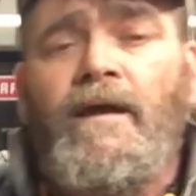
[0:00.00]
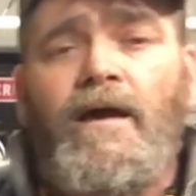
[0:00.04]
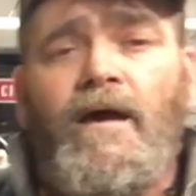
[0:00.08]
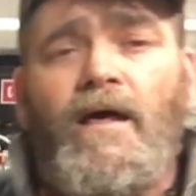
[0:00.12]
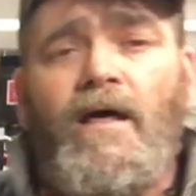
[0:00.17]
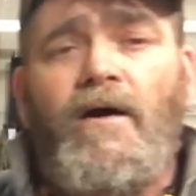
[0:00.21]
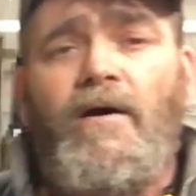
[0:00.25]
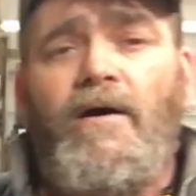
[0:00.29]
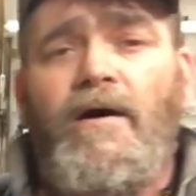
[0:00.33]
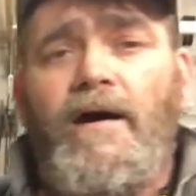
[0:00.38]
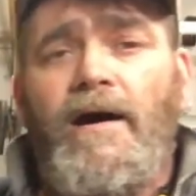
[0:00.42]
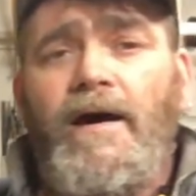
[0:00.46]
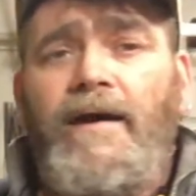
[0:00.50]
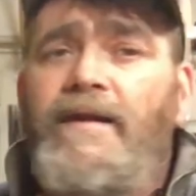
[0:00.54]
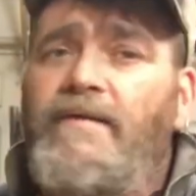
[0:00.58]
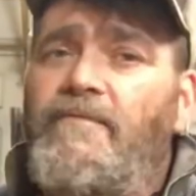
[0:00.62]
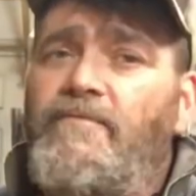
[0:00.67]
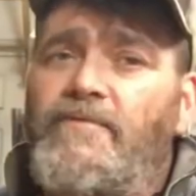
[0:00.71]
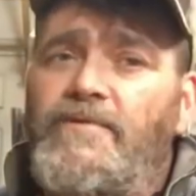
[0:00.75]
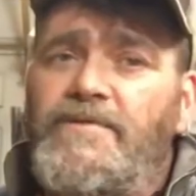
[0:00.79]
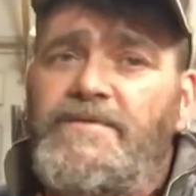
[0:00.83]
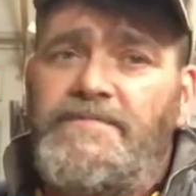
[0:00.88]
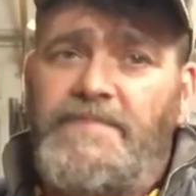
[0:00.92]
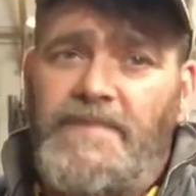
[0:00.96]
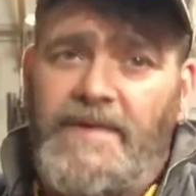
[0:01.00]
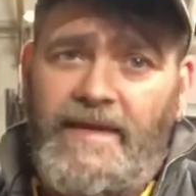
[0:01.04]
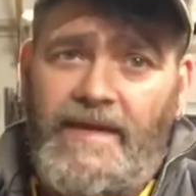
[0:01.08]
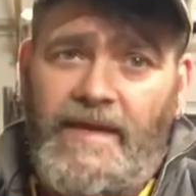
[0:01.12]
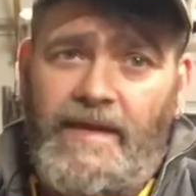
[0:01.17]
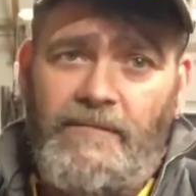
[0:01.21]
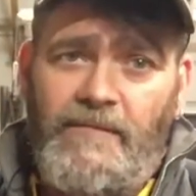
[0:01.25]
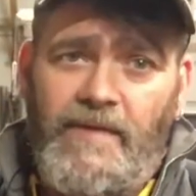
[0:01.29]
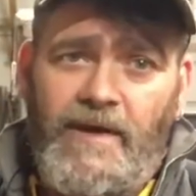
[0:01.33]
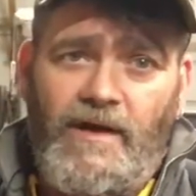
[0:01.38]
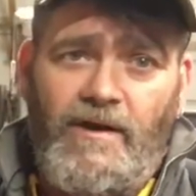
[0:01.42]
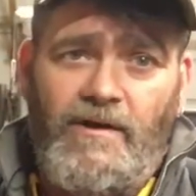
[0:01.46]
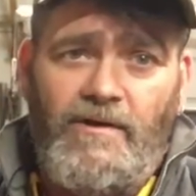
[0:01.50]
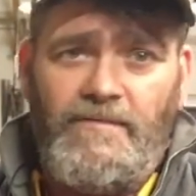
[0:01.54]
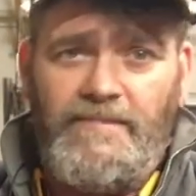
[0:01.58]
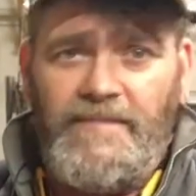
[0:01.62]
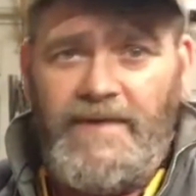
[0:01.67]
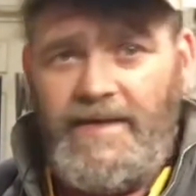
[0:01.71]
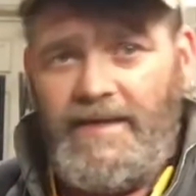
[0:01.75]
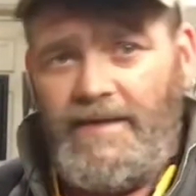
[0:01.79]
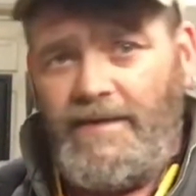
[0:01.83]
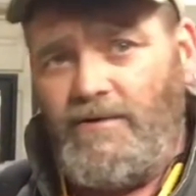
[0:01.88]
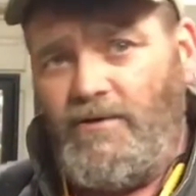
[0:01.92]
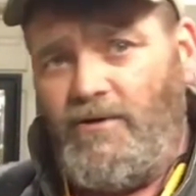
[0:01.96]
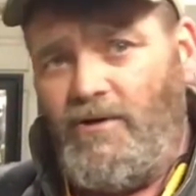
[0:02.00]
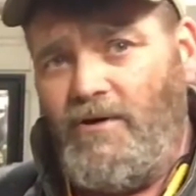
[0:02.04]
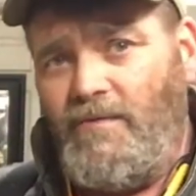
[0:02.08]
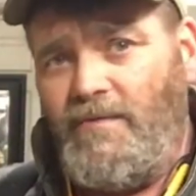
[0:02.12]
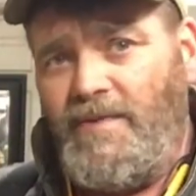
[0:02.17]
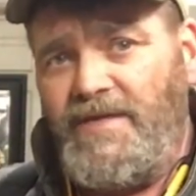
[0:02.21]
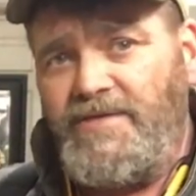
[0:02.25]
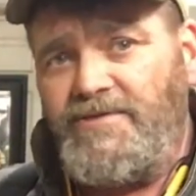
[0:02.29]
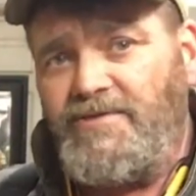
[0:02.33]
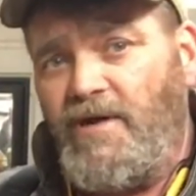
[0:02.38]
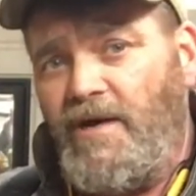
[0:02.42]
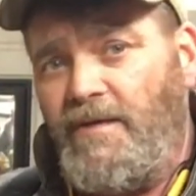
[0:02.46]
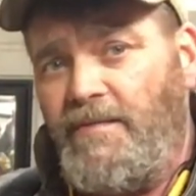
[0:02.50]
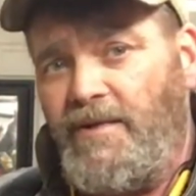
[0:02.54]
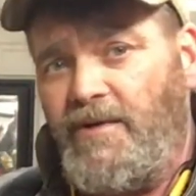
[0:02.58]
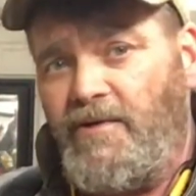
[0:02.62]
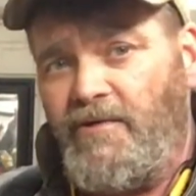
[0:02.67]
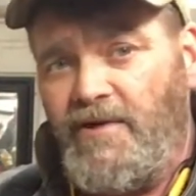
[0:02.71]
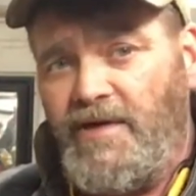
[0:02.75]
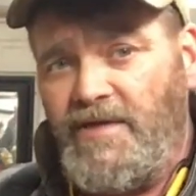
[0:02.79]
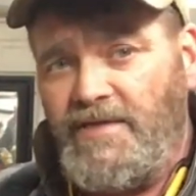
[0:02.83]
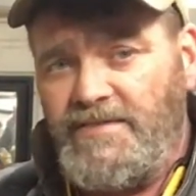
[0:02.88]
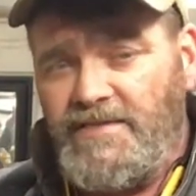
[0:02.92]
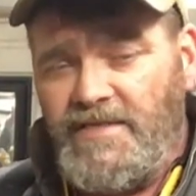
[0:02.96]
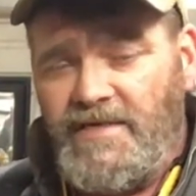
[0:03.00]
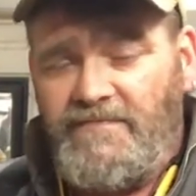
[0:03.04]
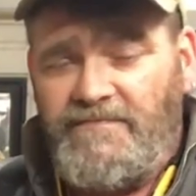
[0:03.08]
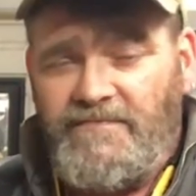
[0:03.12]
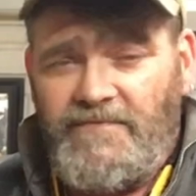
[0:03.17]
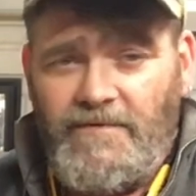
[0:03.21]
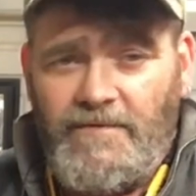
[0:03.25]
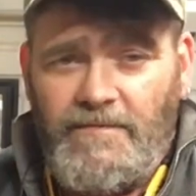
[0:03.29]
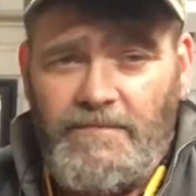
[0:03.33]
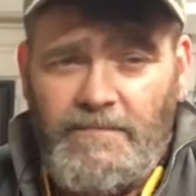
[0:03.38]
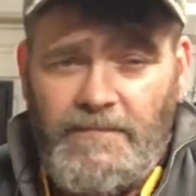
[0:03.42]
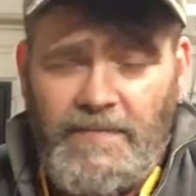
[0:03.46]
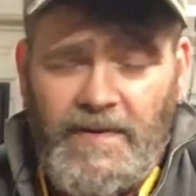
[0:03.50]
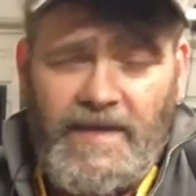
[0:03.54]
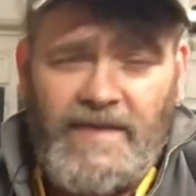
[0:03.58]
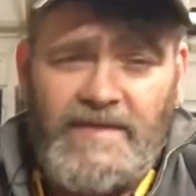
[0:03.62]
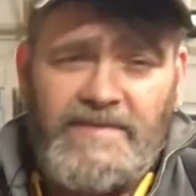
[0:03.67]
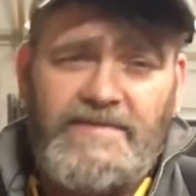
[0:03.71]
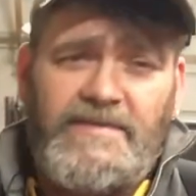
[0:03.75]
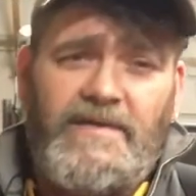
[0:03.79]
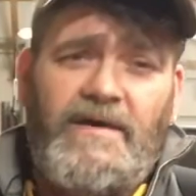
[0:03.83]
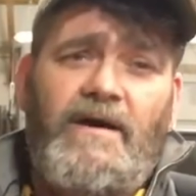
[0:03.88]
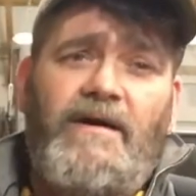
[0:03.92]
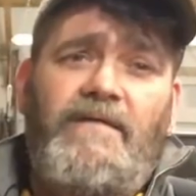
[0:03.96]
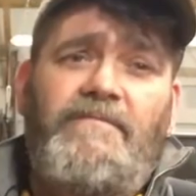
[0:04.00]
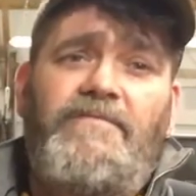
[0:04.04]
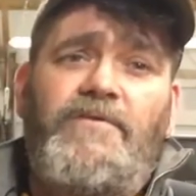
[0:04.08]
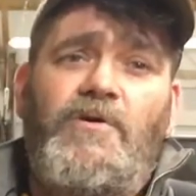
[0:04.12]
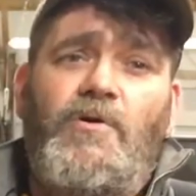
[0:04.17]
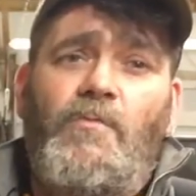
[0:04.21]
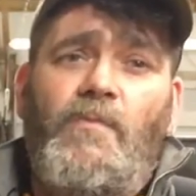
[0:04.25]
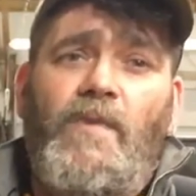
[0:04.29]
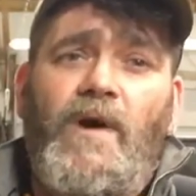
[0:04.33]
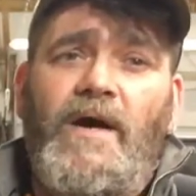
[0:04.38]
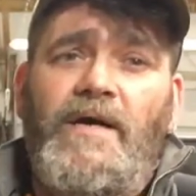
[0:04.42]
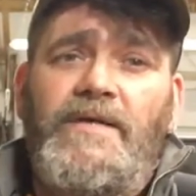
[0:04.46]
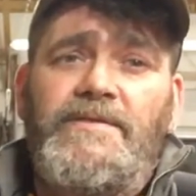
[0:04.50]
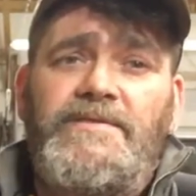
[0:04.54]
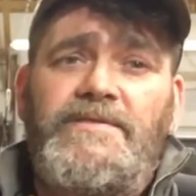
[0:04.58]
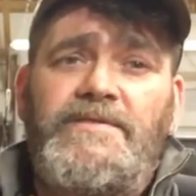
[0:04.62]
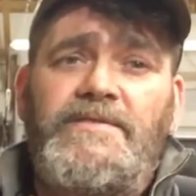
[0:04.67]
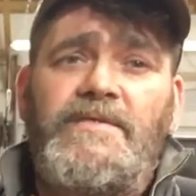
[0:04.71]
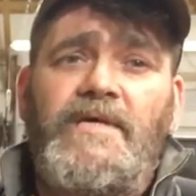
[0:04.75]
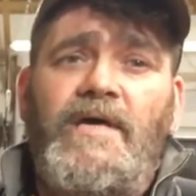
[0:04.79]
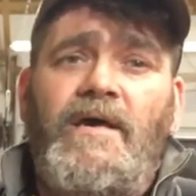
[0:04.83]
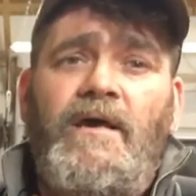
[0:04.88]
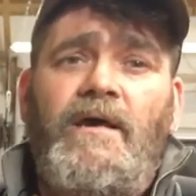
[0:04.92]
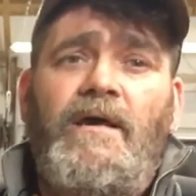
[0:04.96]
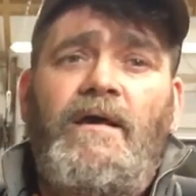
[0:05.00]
All right, everyone's been emailing me and calling me and driving me crazy for the past uh, few months